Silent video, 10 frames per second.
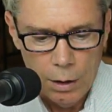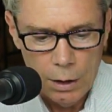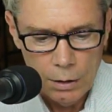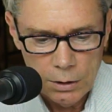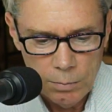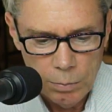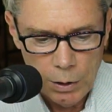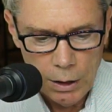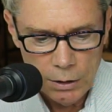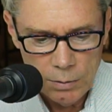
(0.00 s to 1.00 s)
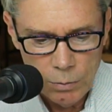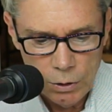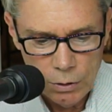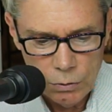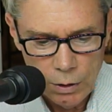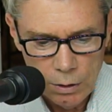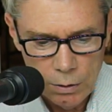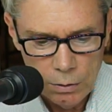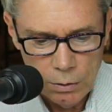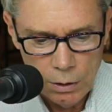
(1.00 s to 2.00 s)
Is it possible to get your
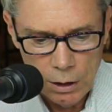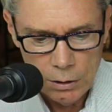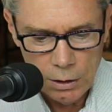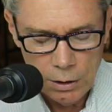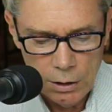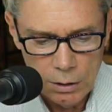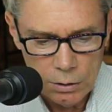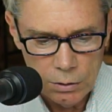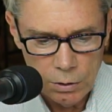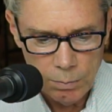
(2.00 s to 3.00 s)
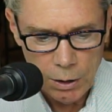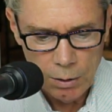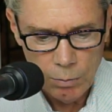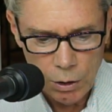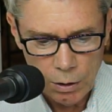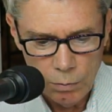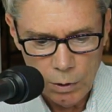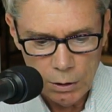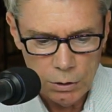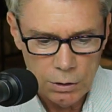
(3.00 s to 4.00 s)
hand on? Yes, it is. Japan Market
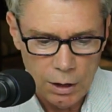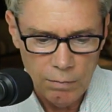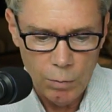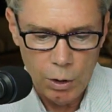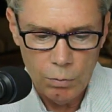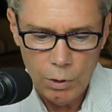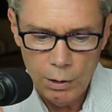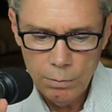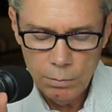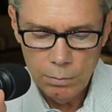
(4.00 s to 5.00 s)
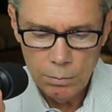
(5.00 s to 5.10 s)
Watches. I've bought one.